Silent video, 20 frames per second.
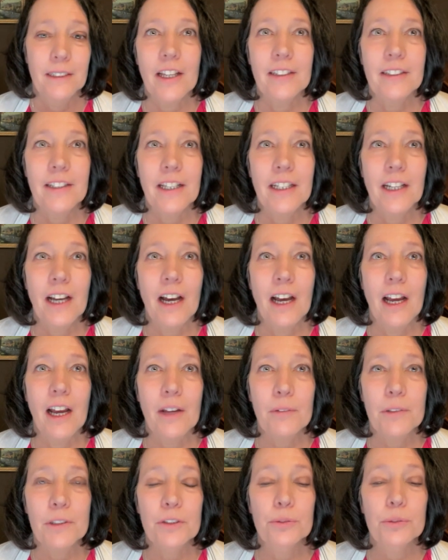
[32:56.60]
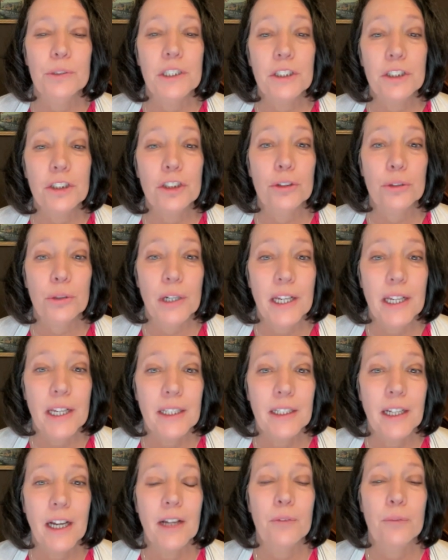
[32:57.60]
And then I was
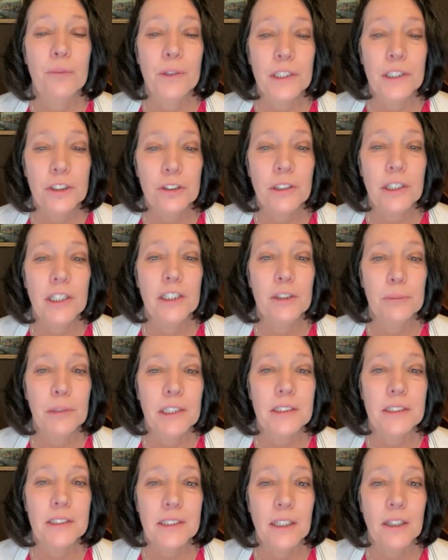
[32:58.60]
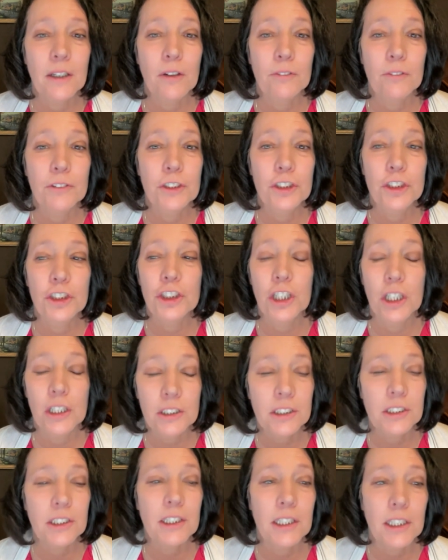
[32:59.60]
retrained. I retrained myself to
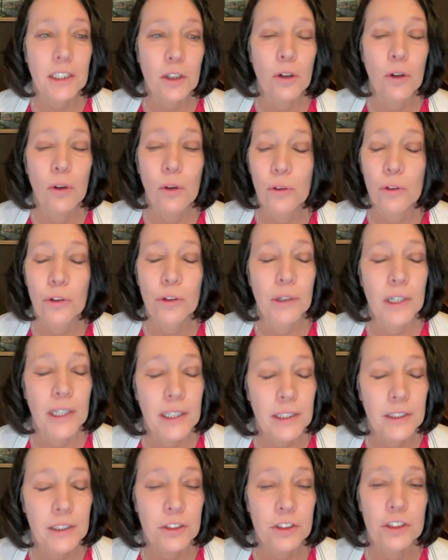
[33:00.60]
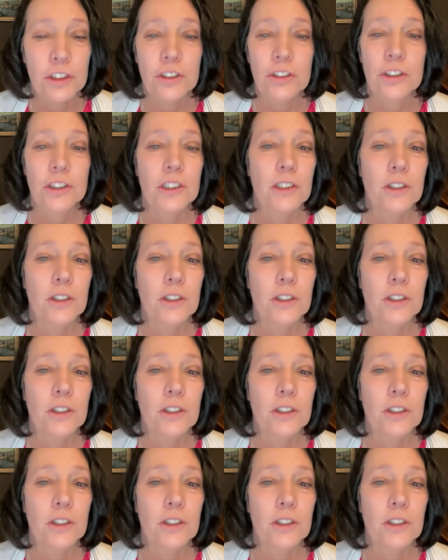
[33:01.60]
just eat whole grains, just to